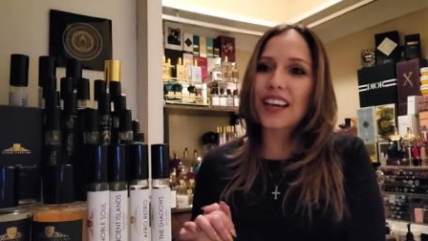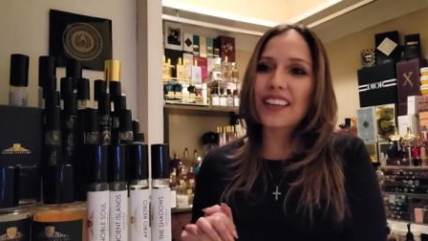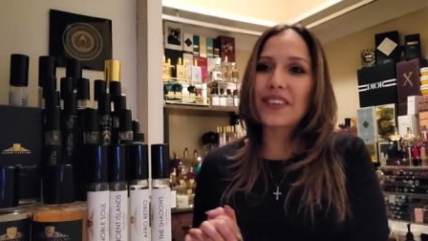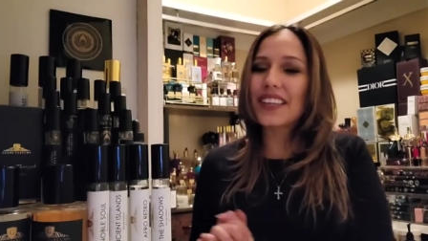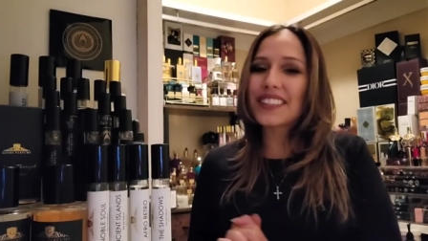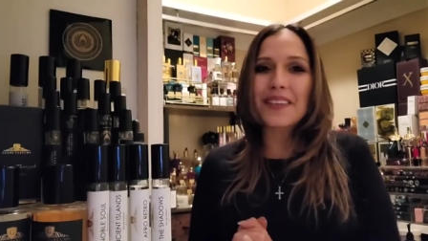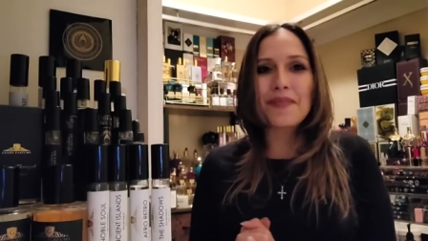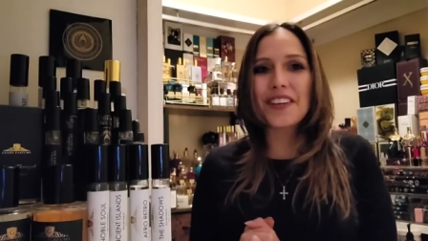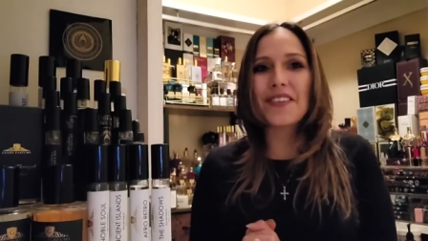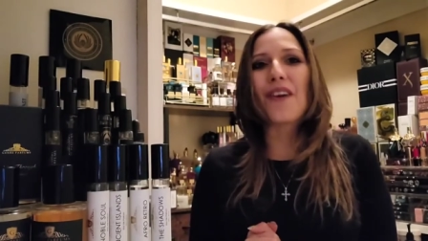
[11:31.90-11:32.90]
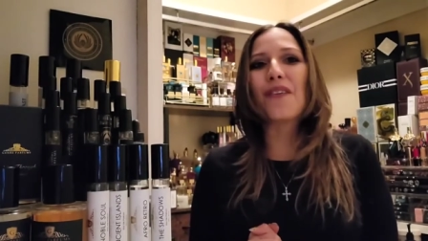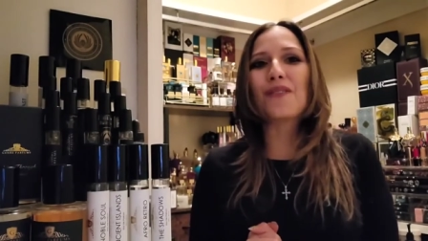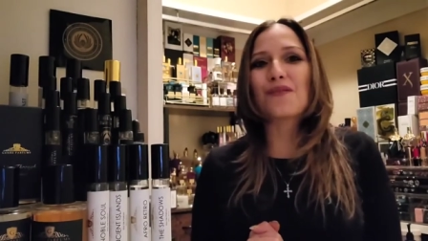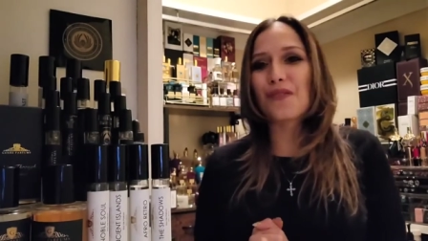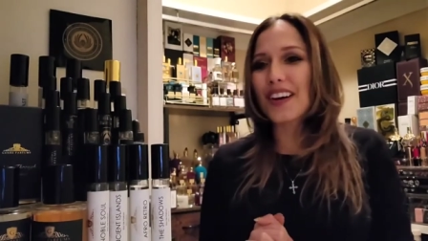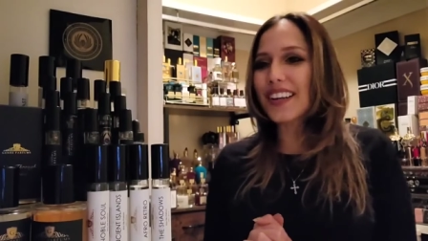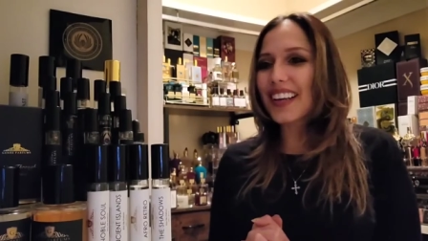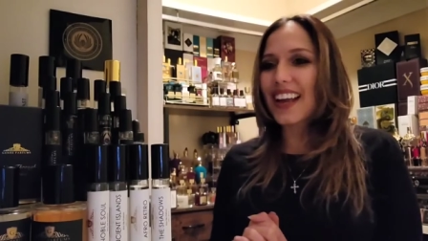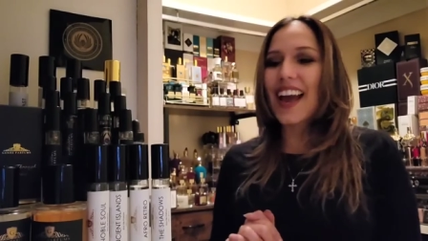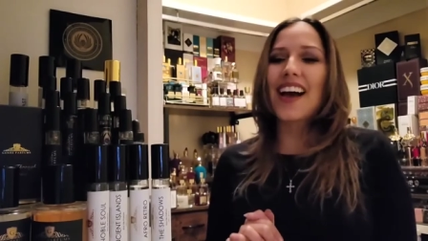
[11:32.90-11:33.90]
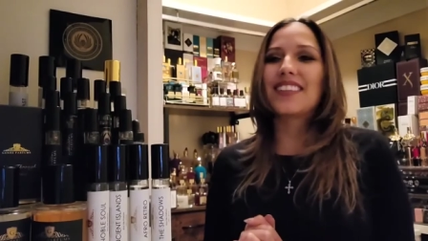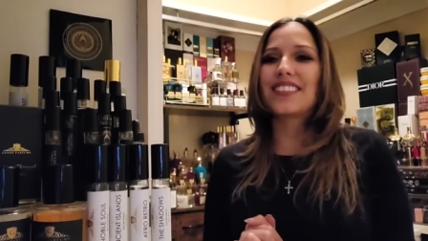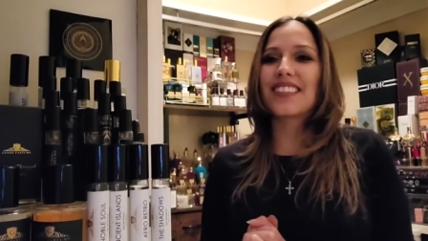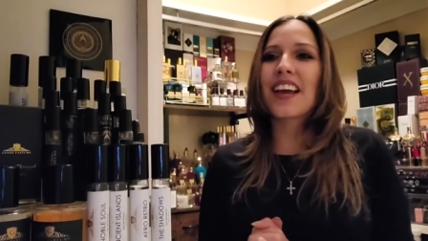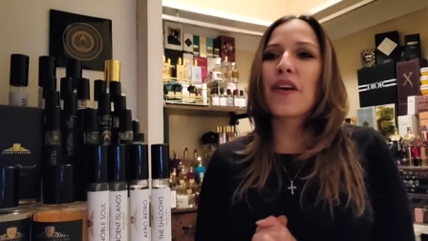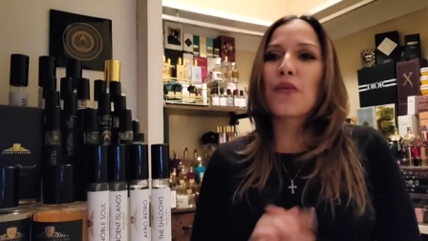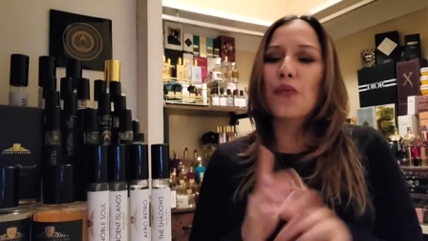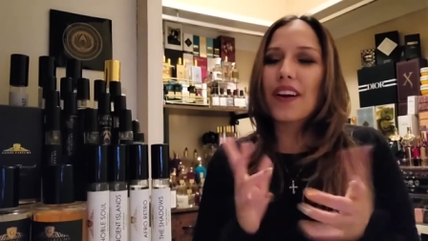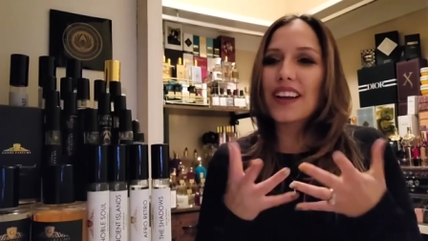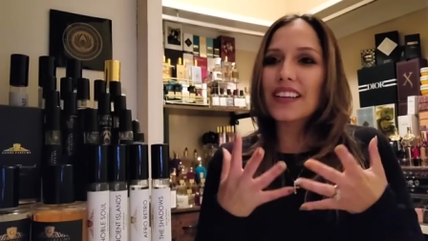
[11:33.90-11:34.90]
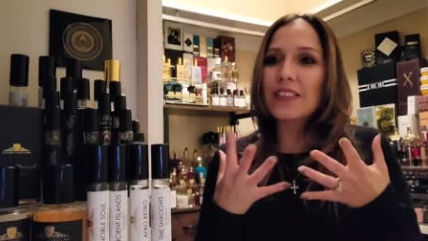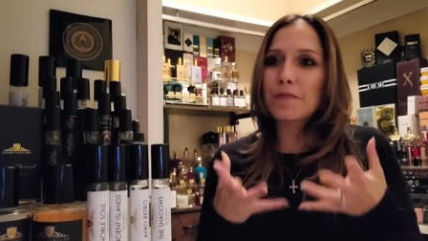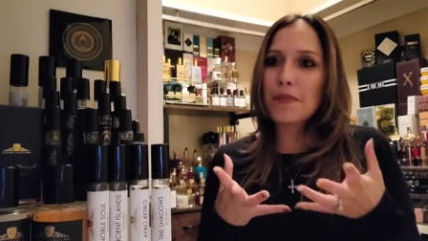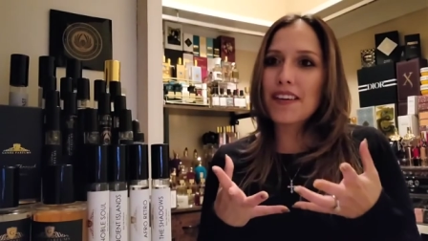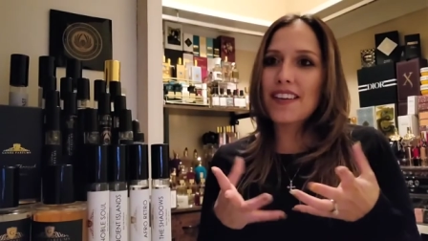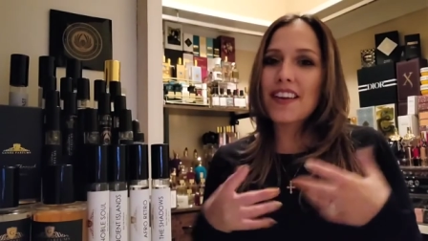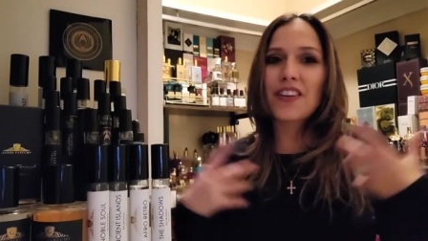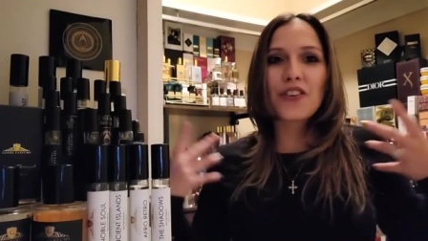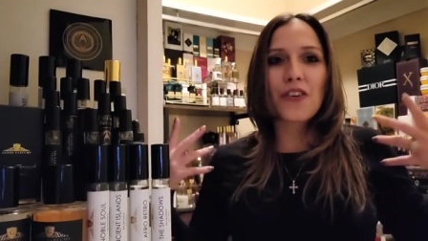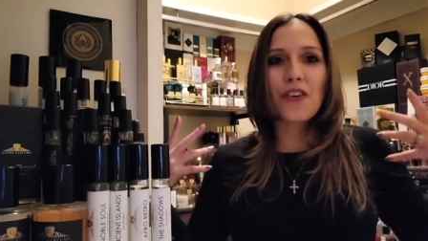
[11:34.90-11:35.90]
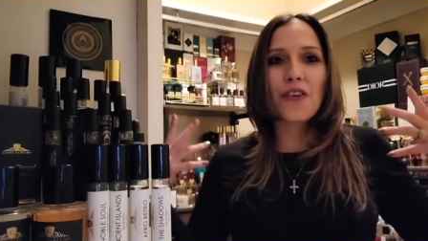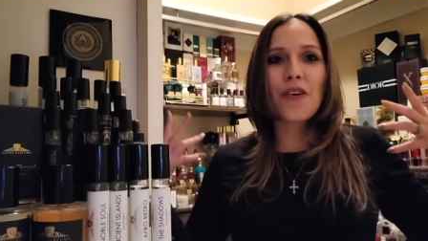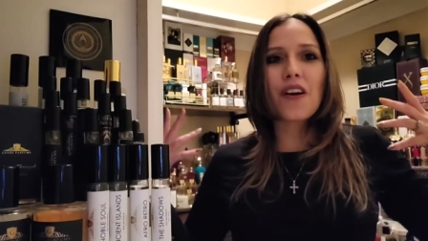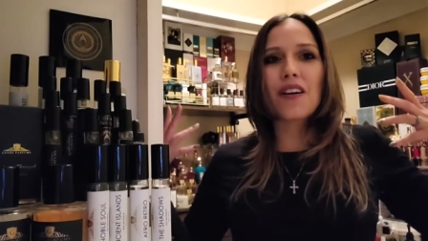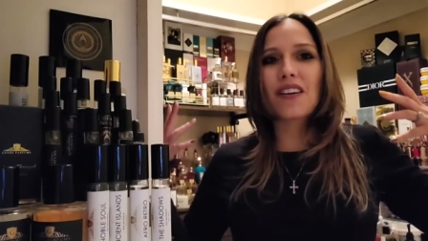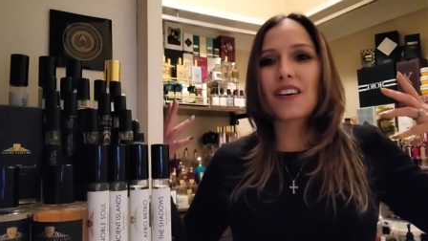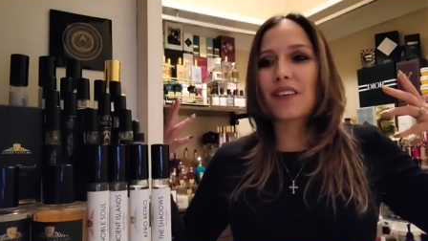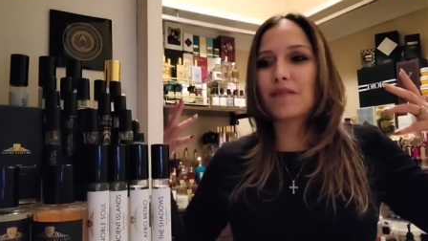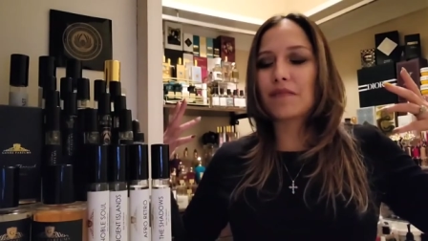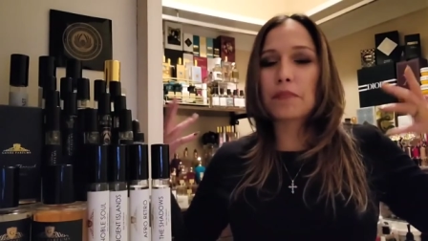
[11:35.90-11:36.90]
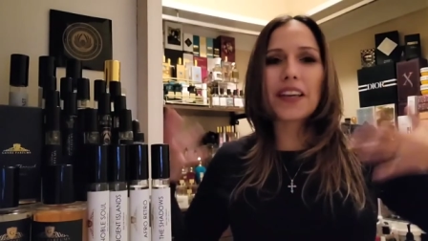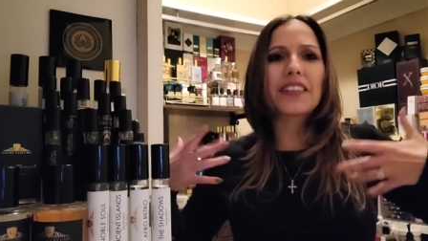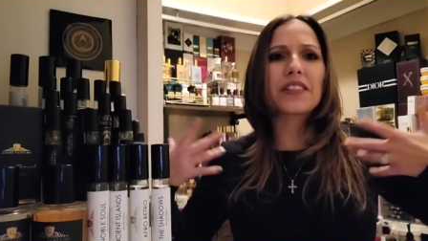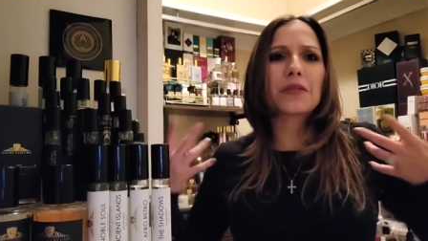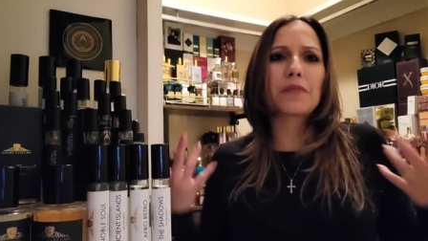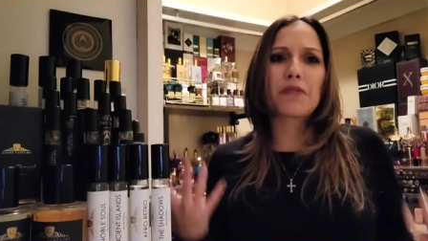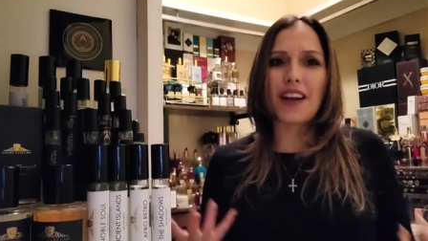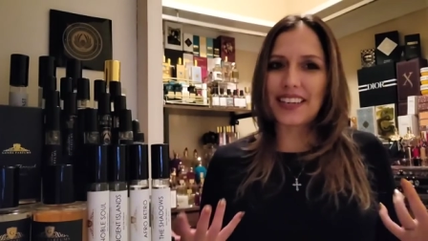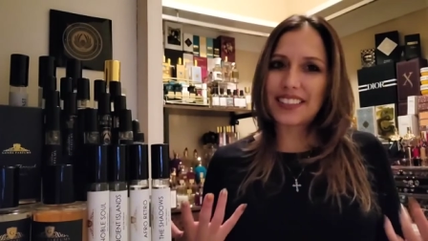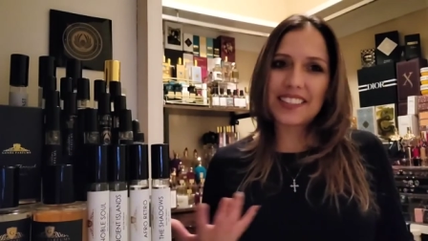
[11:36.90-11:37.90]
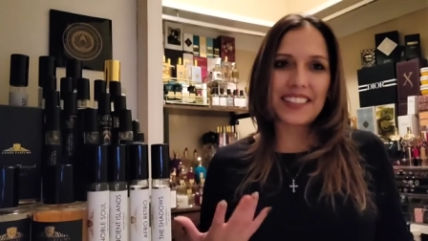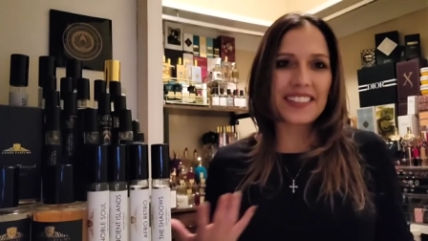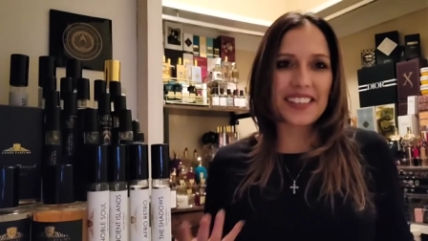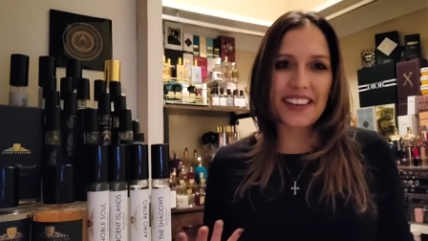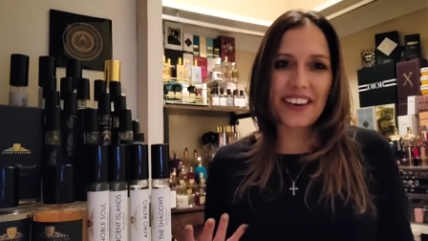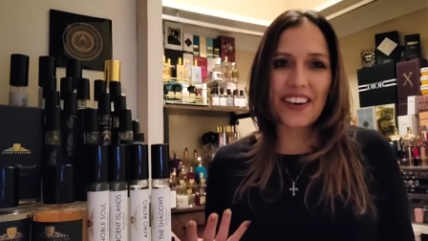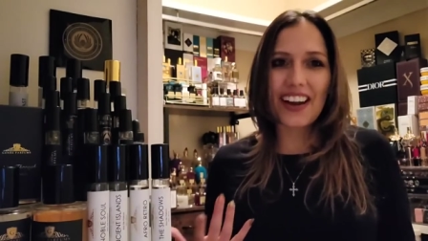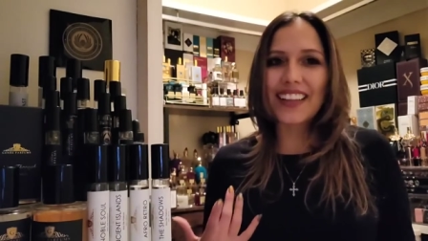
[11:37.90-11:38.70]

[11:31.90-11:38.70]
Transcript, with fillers: you guys let me know what has what has been your um, biggest surprise this year?